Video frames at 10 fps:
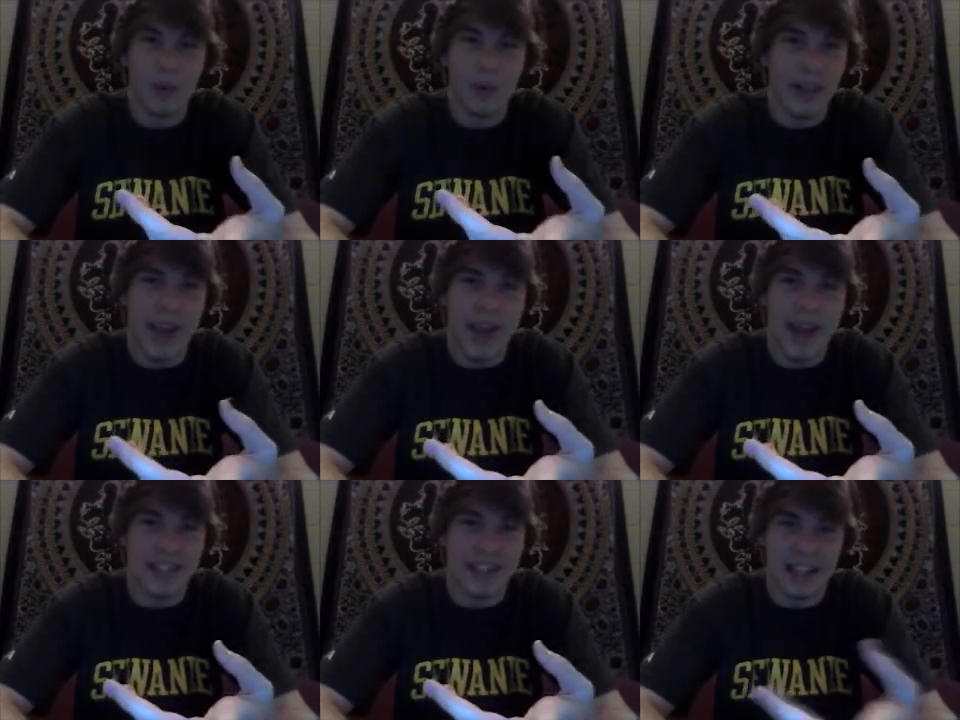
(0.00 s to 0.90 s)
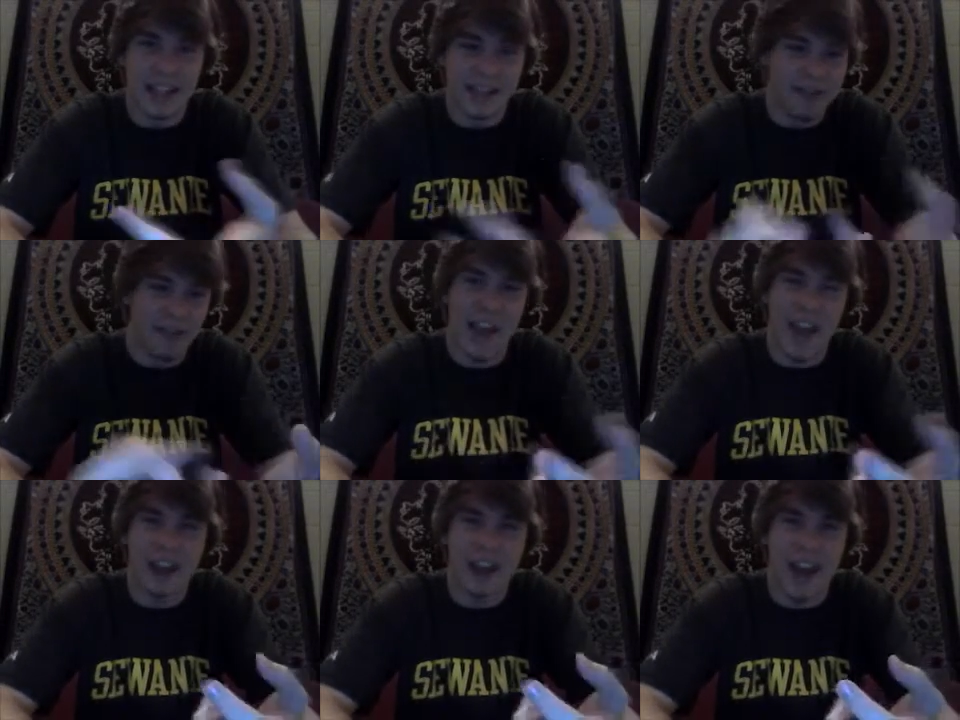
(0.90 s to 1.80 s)
Really high ceilings, a
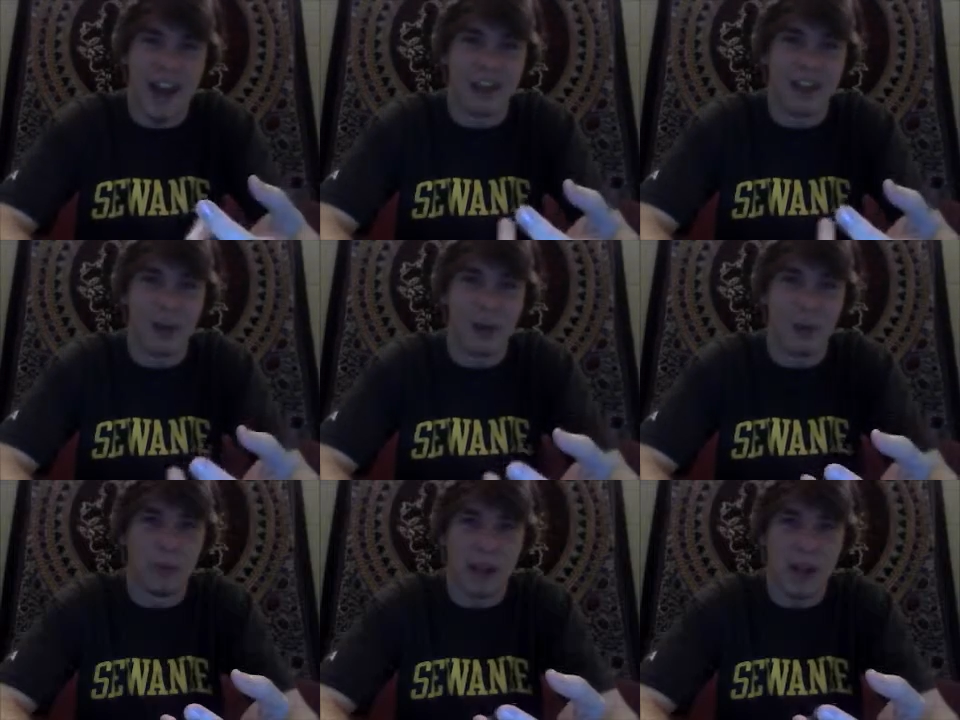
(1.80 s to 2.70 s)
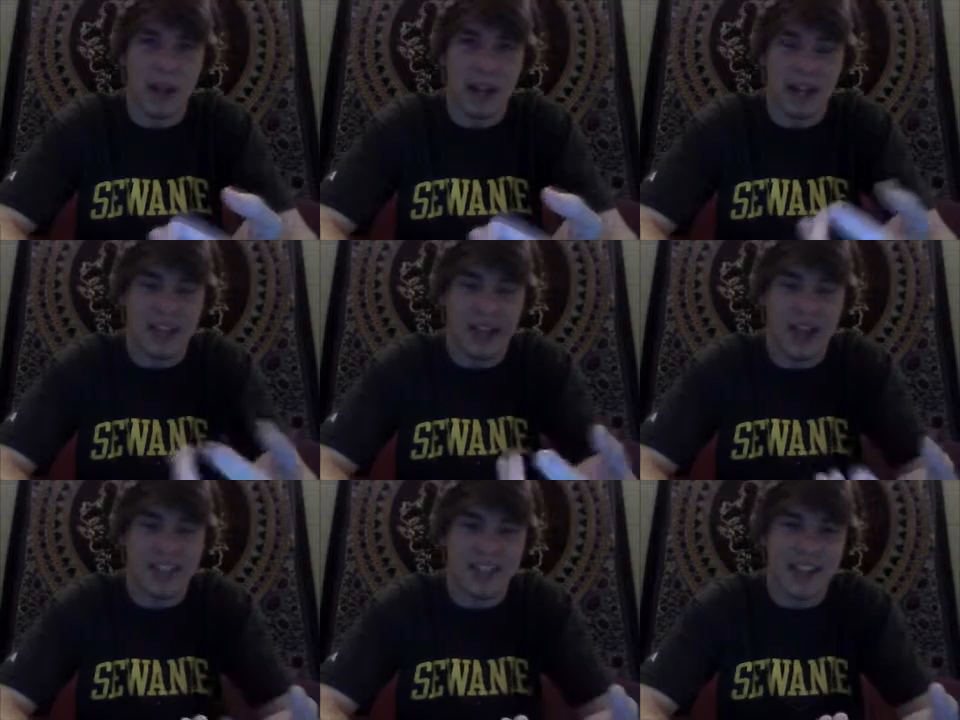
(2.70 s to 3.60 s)
fan in every room going
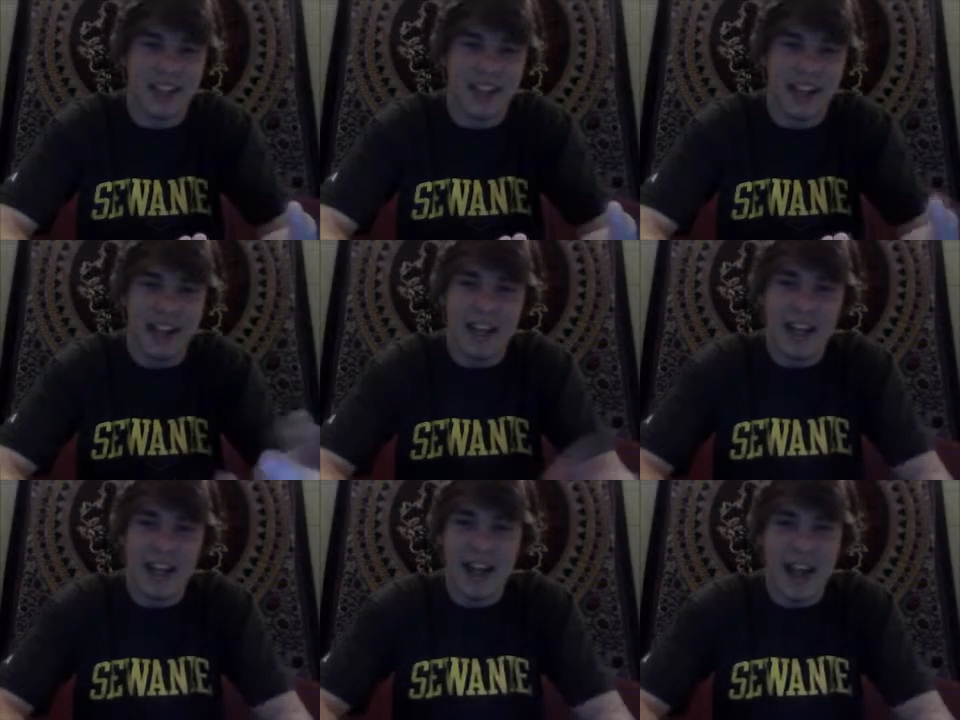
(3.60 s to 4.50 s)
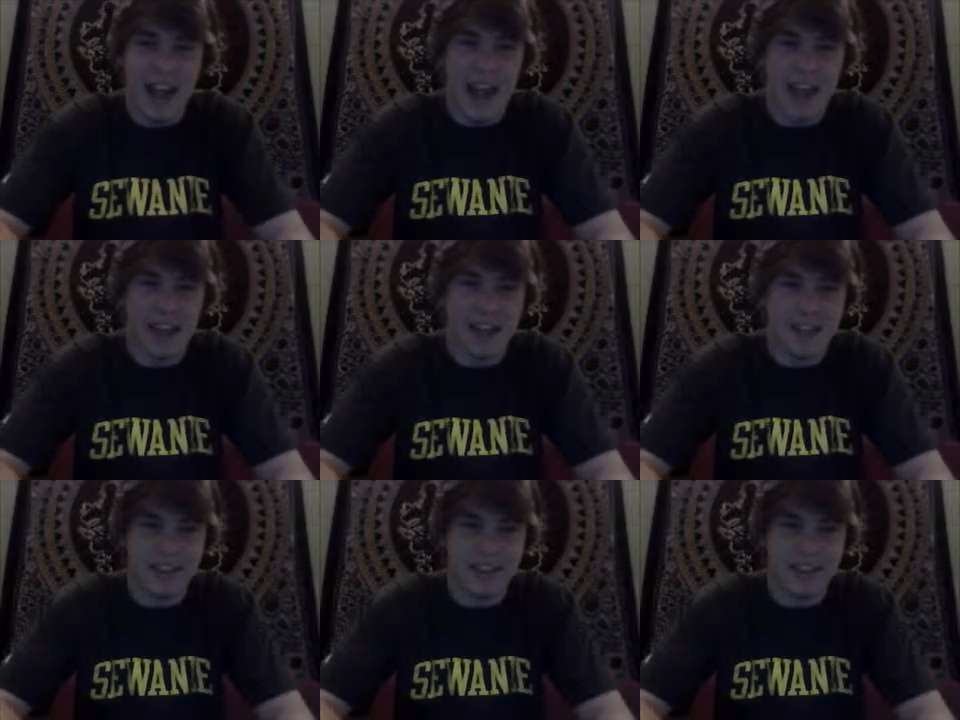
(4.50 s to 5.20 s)
constantly, and